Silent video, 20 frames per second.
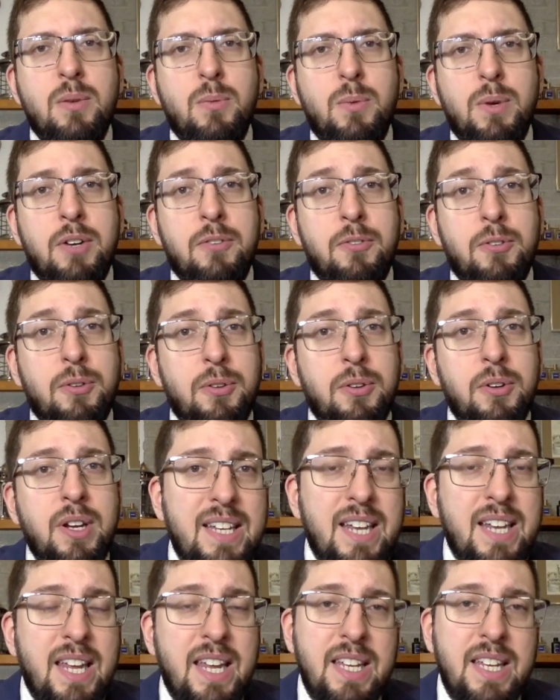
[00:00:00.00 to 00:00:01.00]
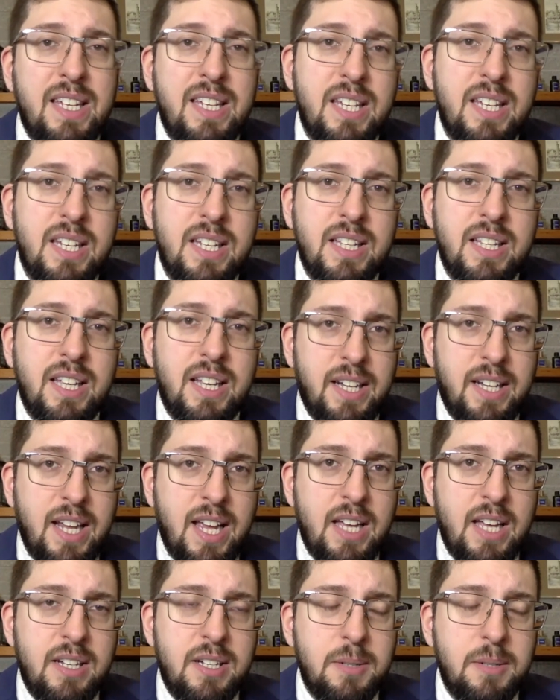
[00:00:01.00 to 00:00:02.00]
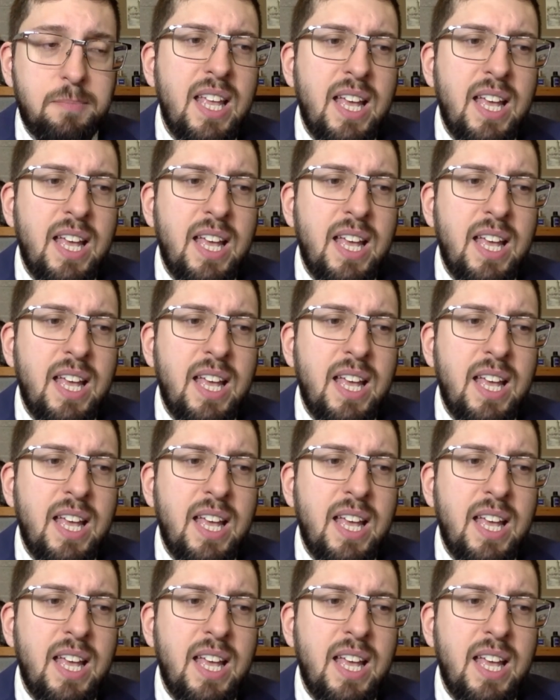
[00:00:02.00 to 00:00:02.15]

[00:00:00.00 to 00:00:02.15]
whatever think like that.